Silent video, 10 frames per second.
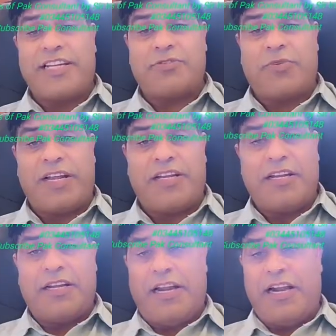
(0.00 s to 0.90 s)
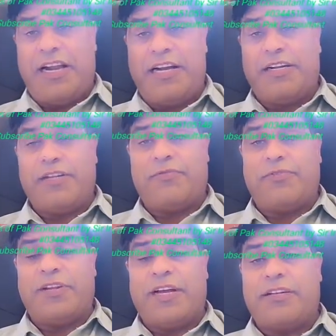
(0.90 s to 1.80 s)
as well, and we
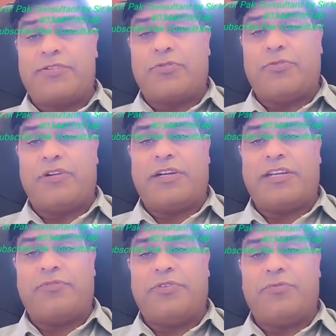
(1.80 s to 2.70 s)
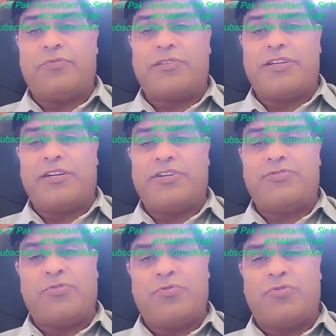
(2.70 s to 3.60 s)
will also give you
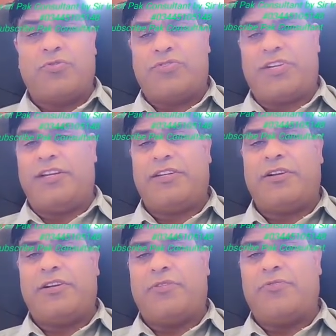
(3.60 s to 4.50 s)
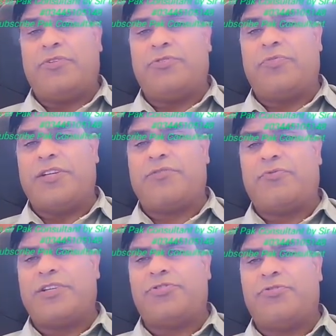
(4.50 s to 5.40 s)
true counseling, you
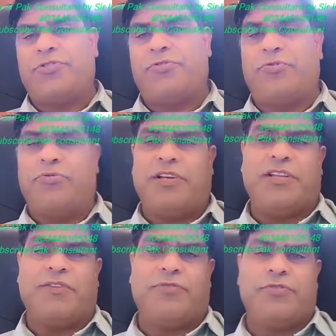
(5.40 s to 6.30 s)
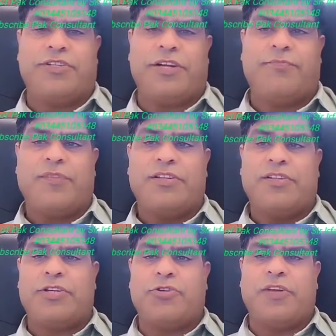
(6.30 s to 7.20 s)
what you should do in the future.
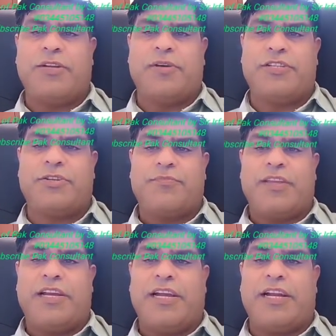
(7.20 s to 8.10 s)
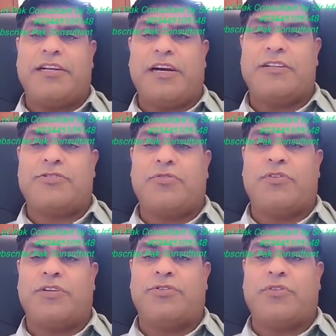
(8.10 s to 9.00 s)
Thank you very much, and
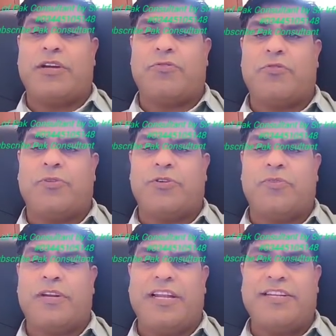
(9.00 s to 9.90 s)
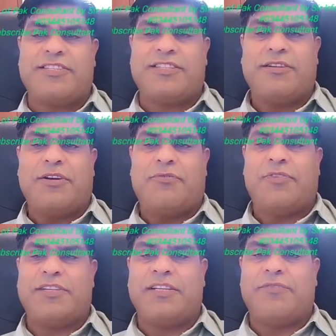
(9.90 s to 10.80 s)
also you can open our links
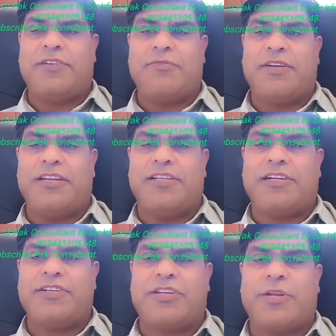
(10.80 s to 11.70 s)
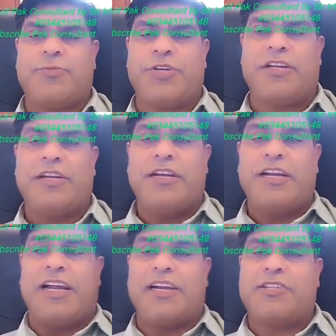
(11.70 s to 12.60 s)
which I have given in the description
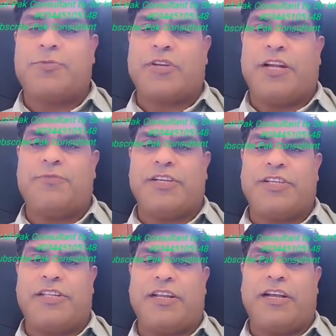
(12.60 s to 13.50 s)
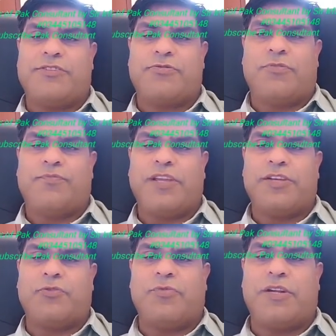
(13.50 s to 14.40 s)
and subscribe the channel also.
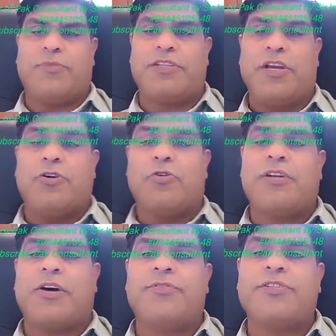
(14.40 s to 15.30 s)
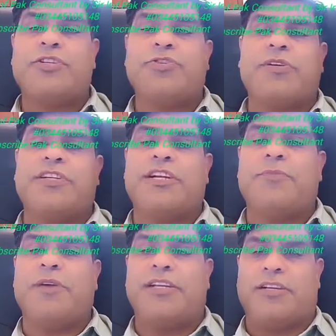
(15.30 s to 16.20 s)
Thank you very much. Our office is situated
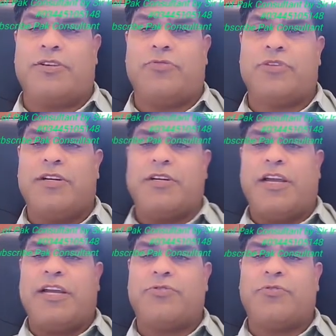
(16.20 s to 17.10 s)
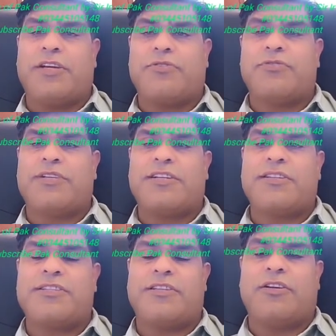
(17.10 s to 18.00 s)
in Beria Town, and you can
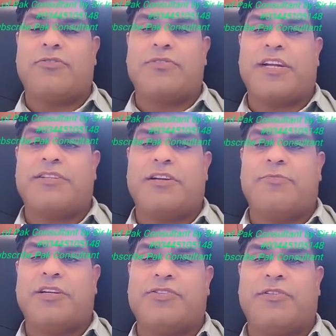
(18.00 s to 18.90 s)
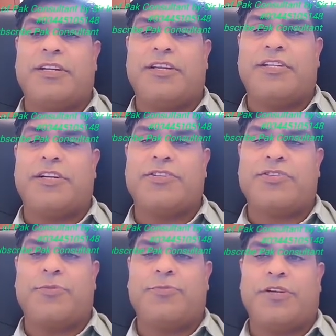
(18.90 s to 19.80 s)
contact us. The contact number is written in the
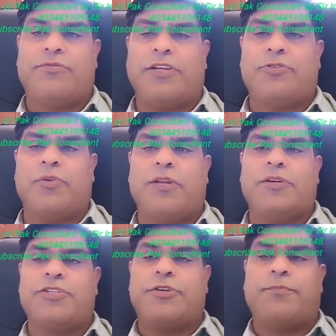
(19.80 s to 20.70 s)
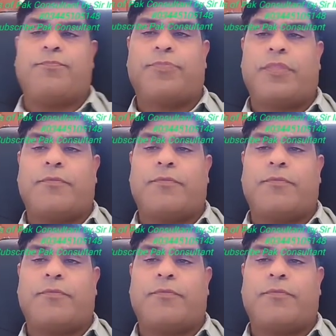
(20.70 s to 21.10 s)
description. Thank you very much.